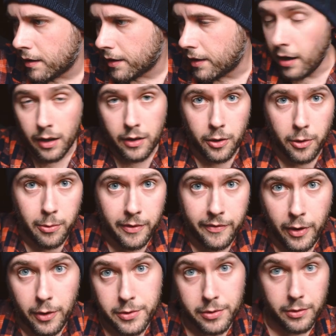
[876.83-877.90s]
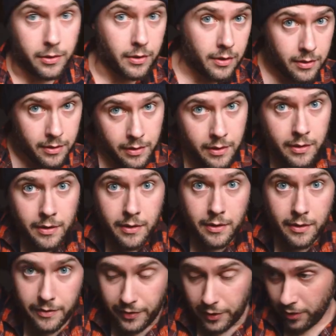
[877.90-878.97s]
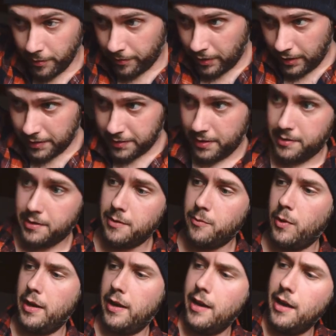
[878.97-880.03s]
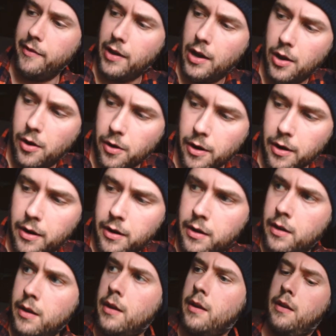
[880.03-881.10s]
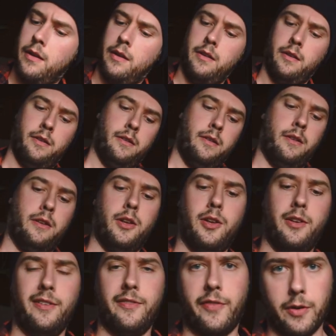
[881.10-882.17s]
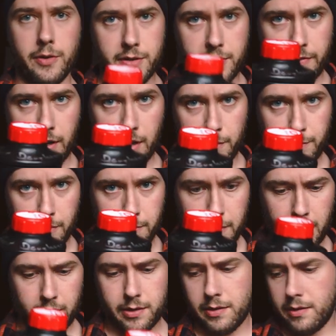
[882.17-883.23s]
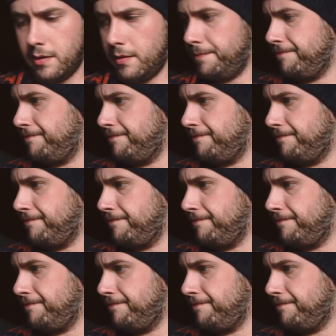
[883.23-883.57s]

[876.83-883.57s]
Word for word: color reversal film processing, we have our first developer mixed.